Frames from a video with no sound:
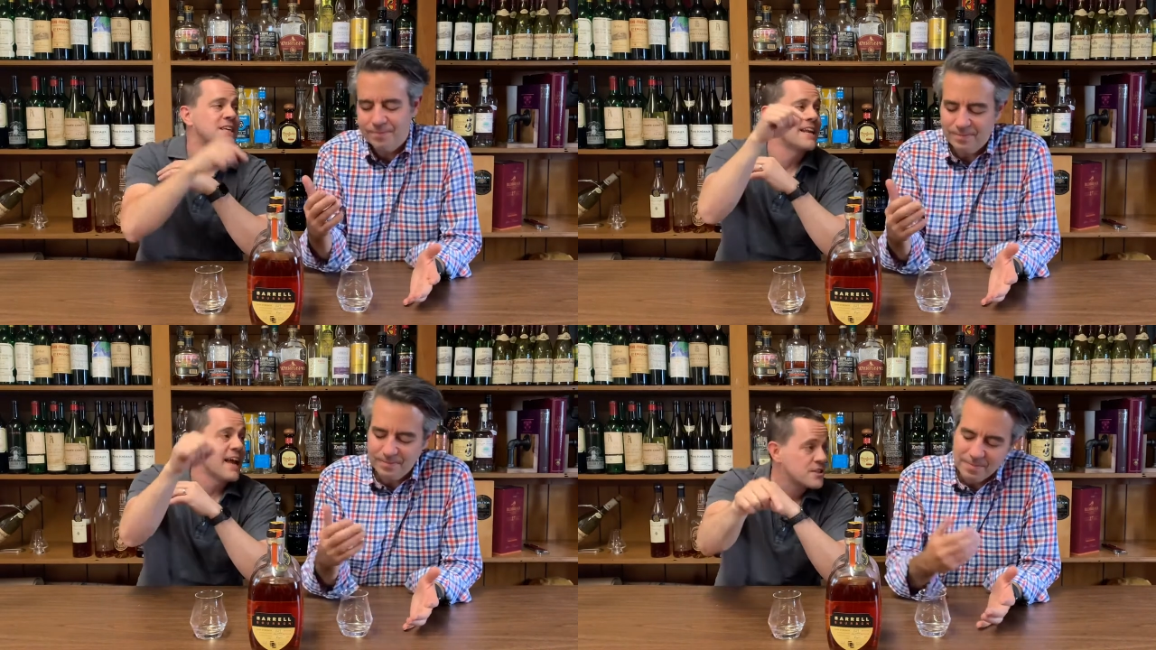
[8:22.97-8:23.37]

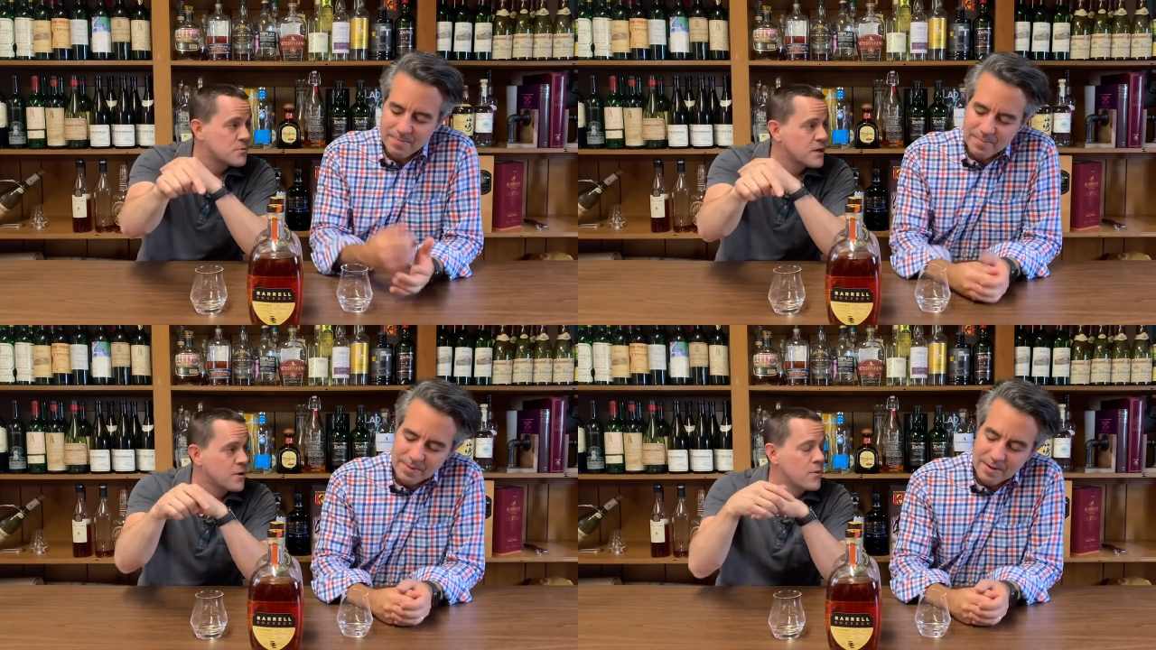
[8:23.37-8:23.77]
Speaker 1: next
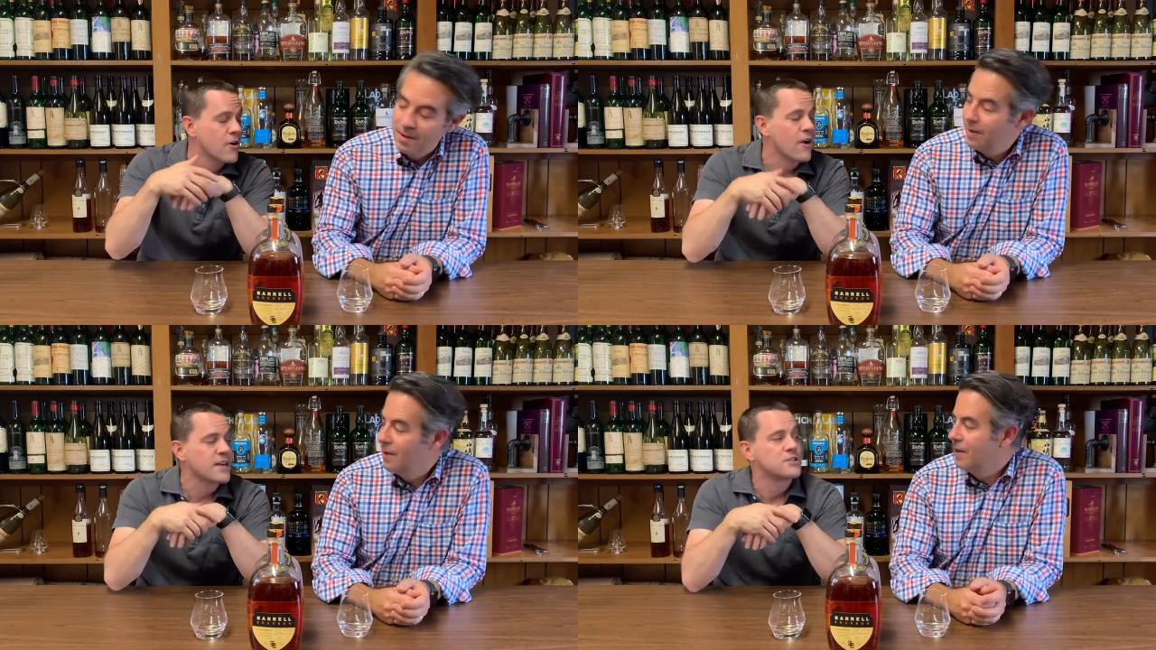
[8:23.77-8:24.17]
week we
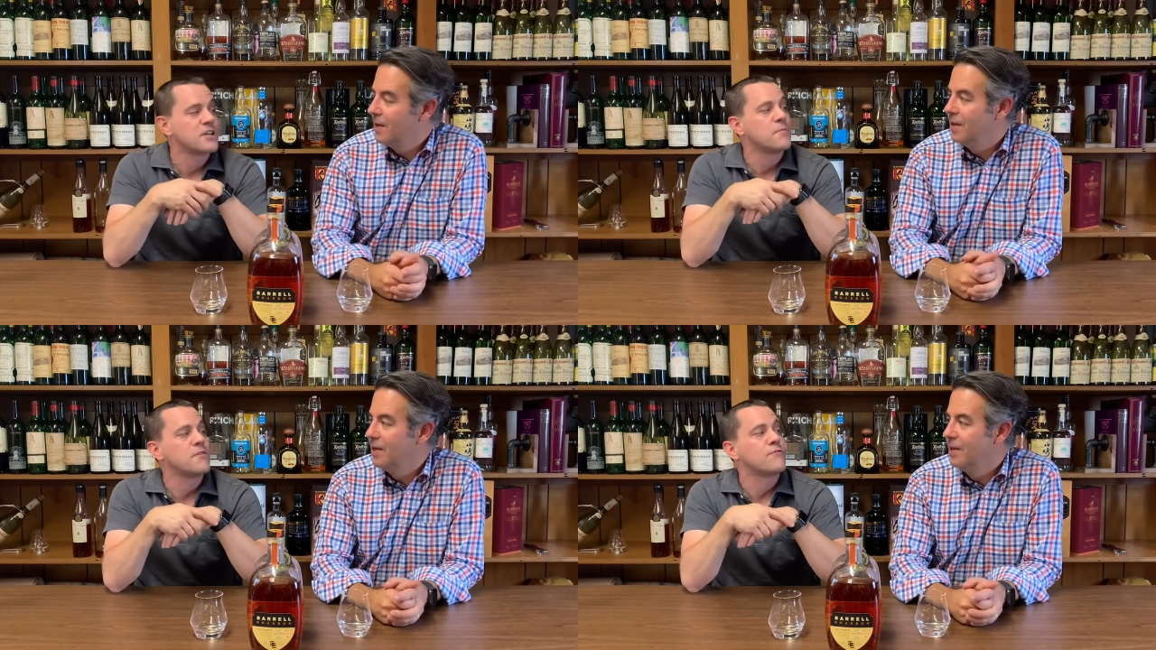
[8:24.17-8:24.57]
are actually going
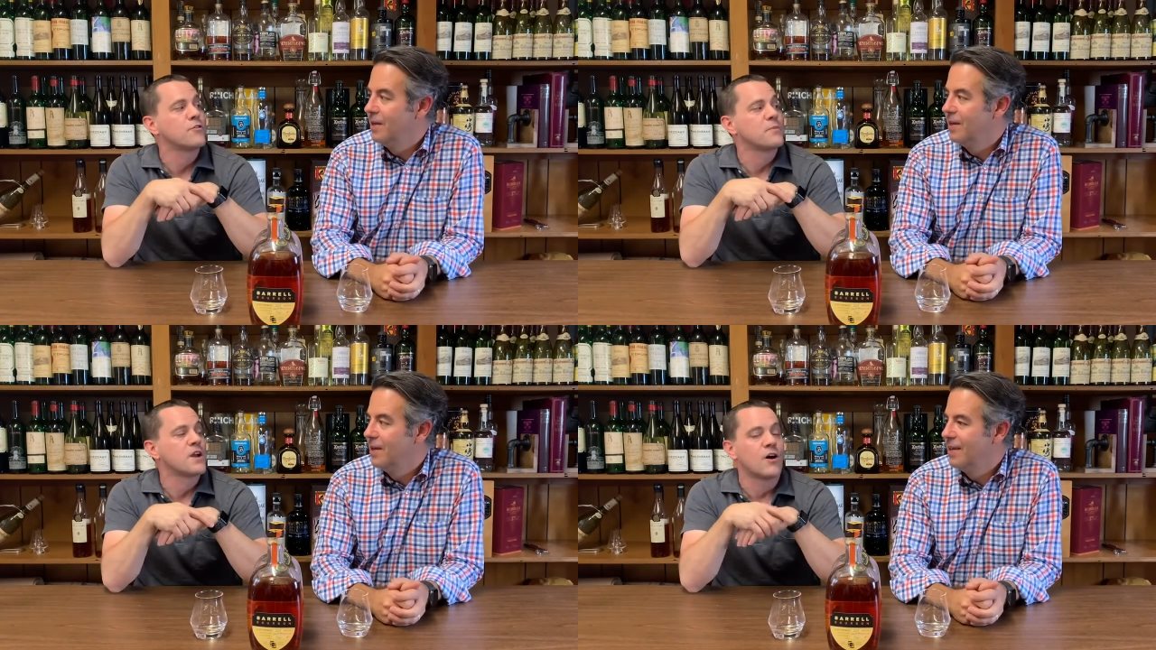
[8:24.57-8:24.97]
to be
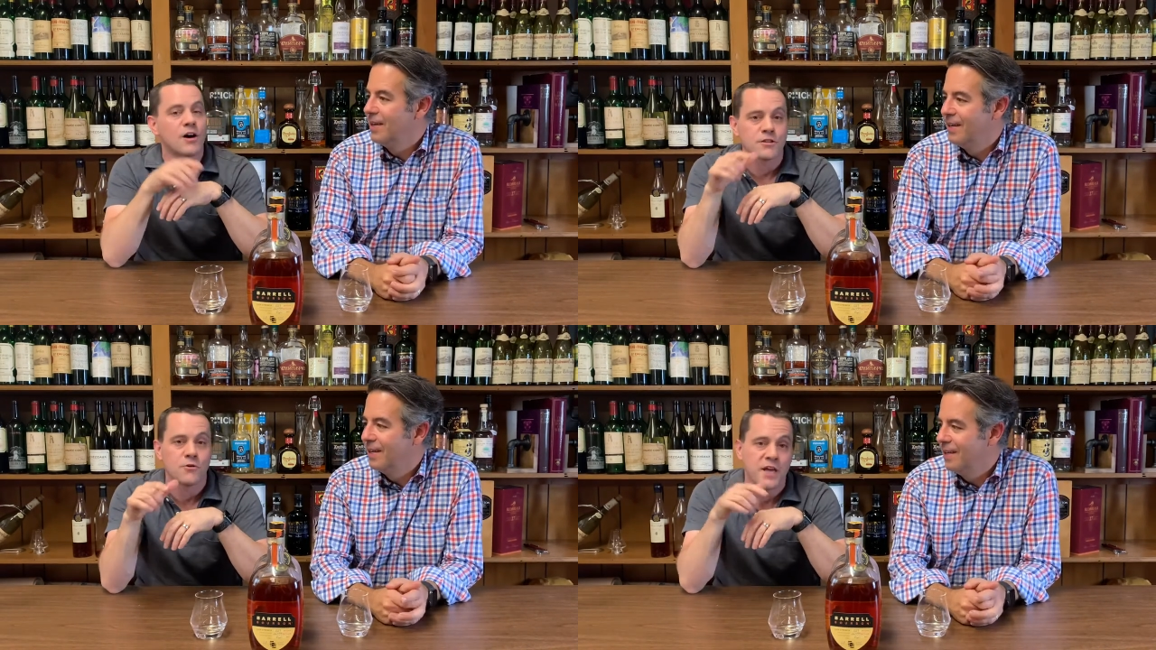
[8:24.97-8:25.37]
filming
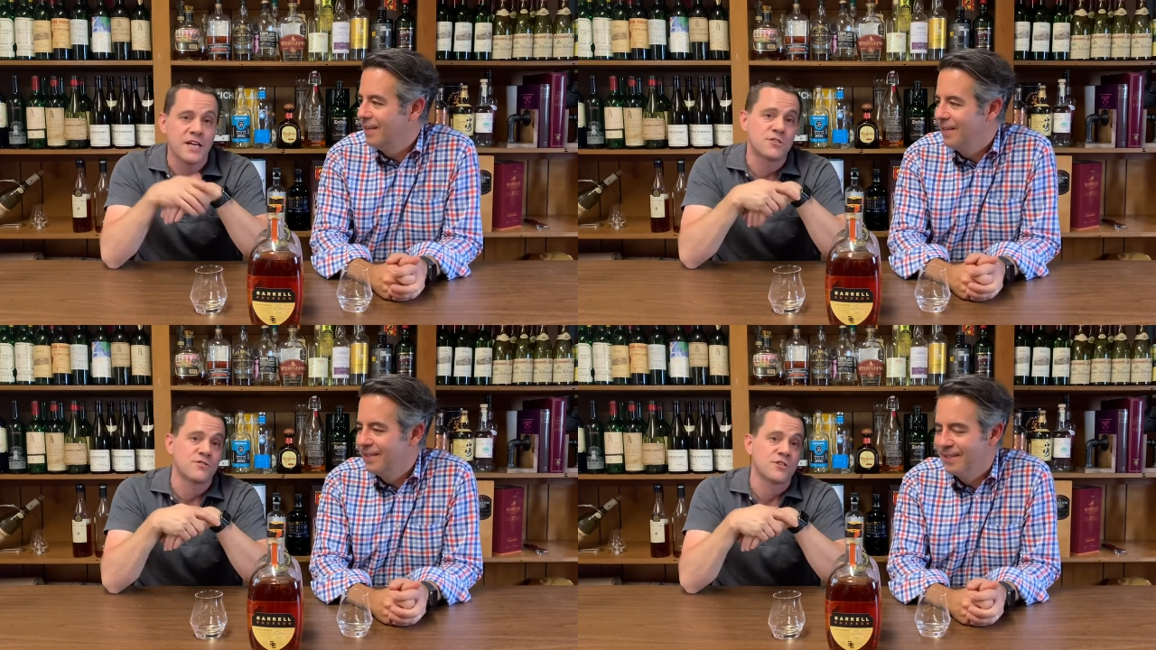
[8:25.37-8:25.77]
on
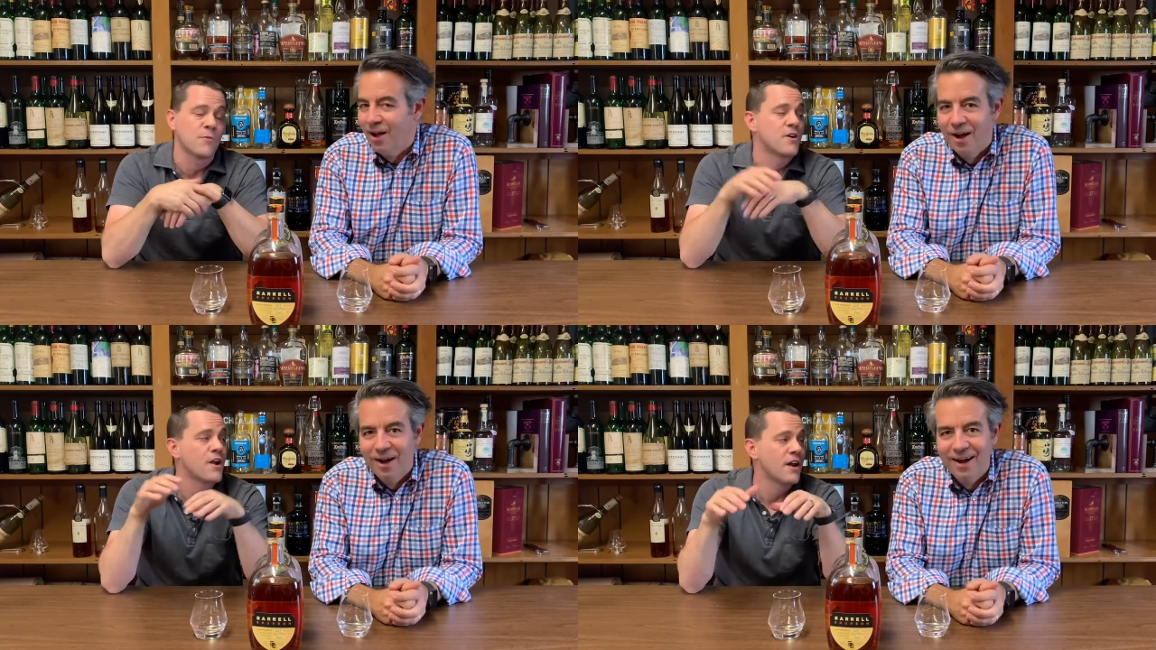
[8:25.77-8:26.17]
location
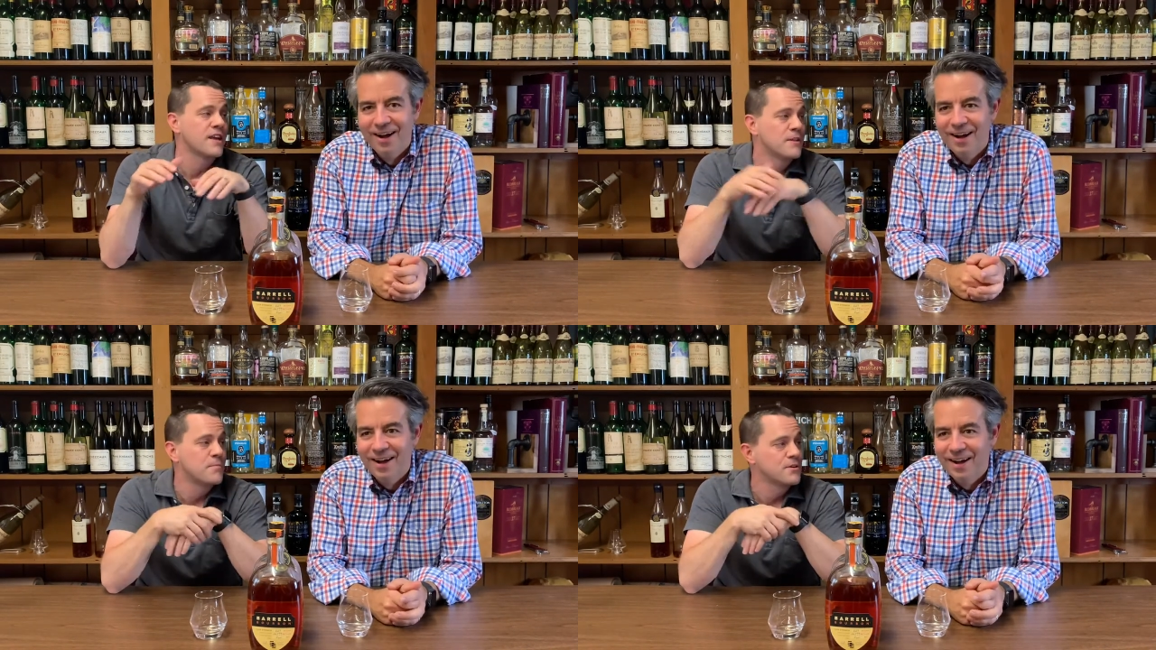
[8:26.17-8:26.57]
somewhere, not
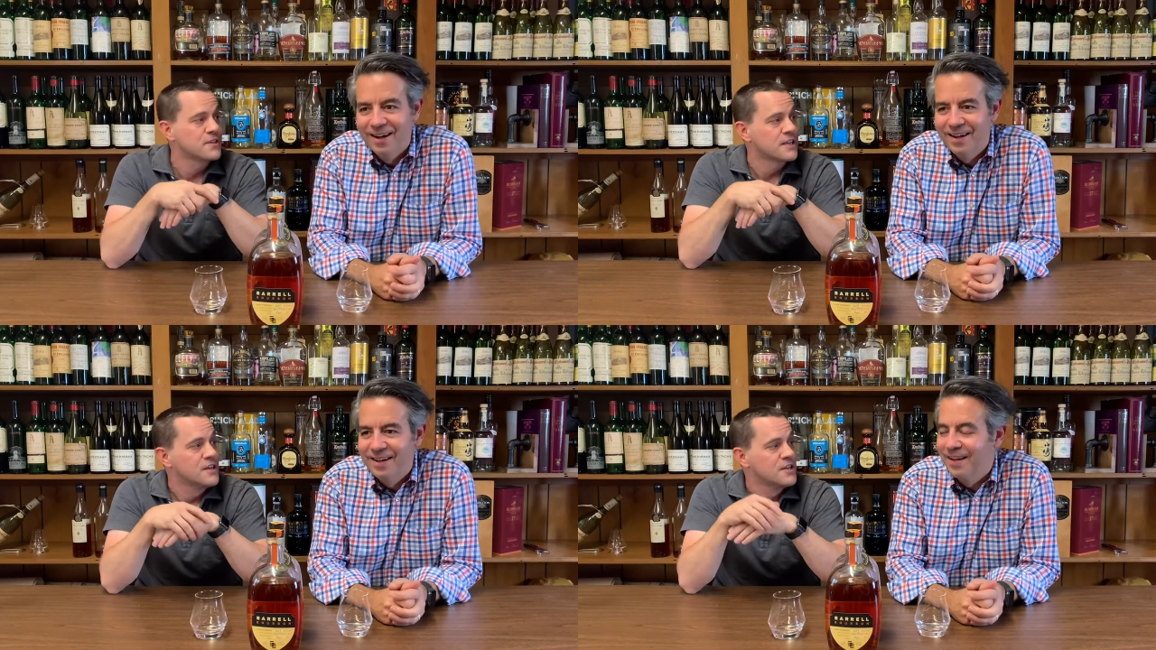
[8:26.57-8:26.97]
in the building.